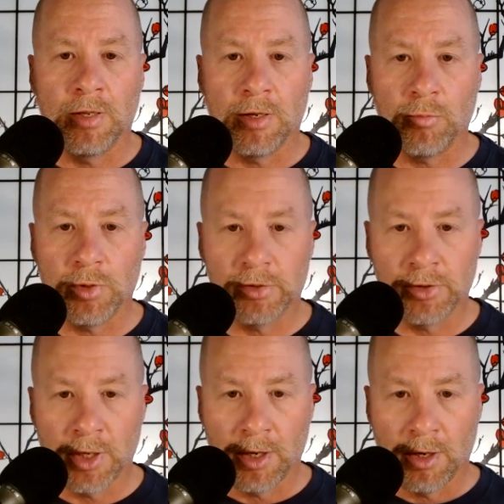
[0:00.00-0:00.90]
in which
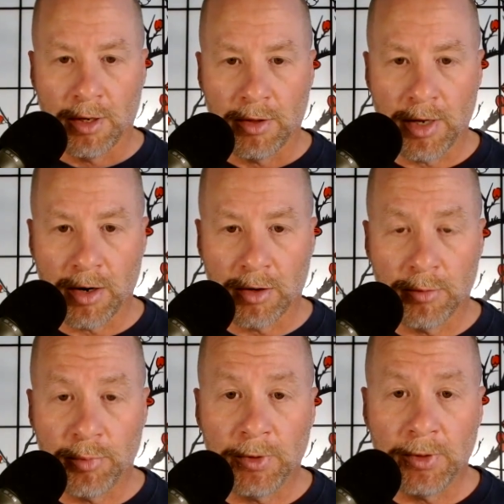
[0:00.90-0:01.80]
they are
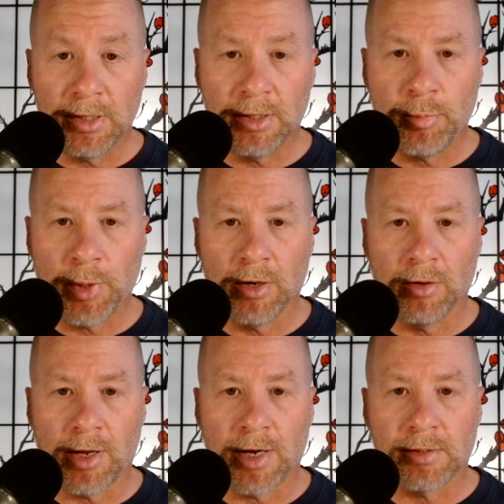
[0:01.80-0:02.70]
completely
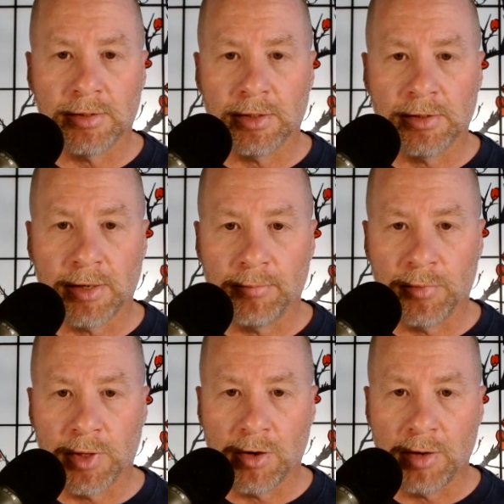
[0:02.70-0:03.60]
paralyzed
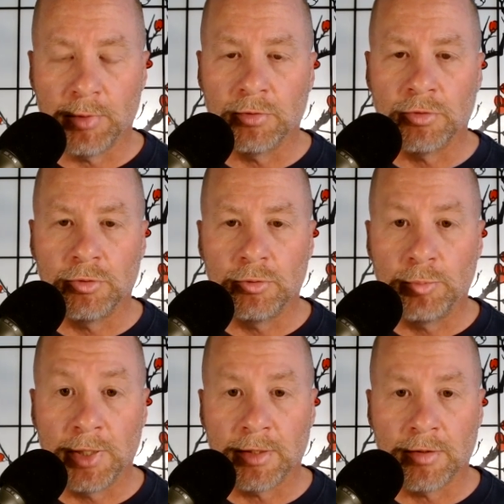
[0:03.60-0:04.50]
except they're able to
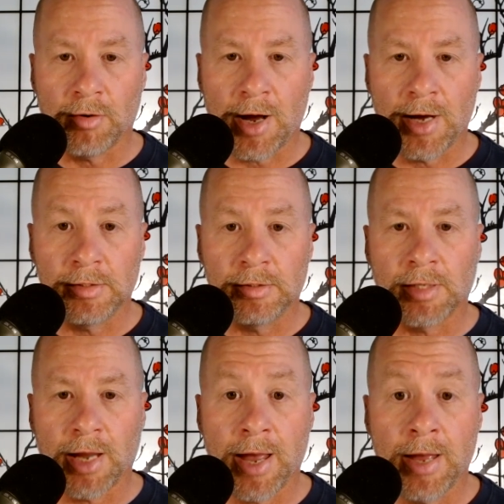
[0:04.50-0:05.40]
blink their eyes
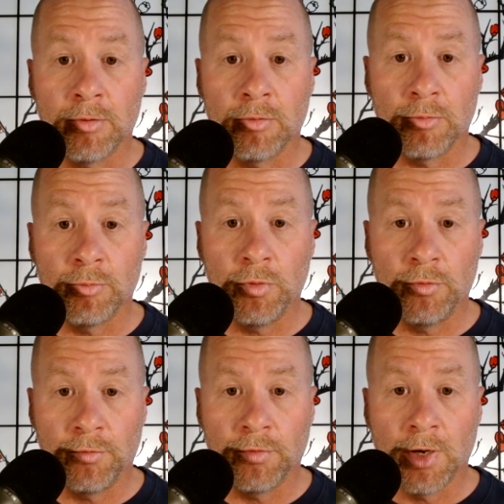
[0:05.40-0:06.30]
and
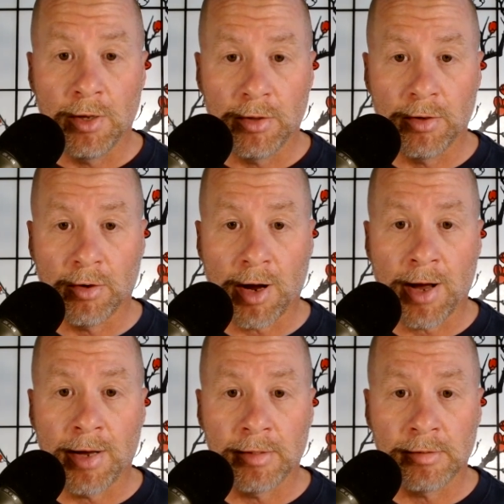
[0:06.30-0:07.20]
move their
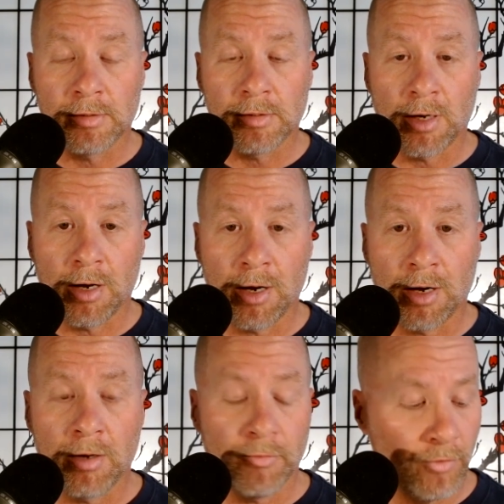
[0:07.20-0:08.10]
eyes
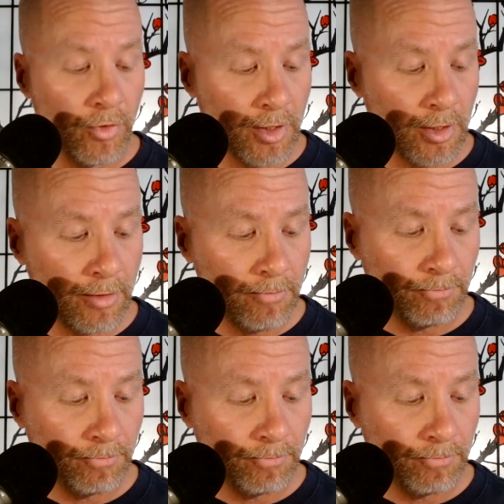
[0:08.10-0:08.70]
vertically.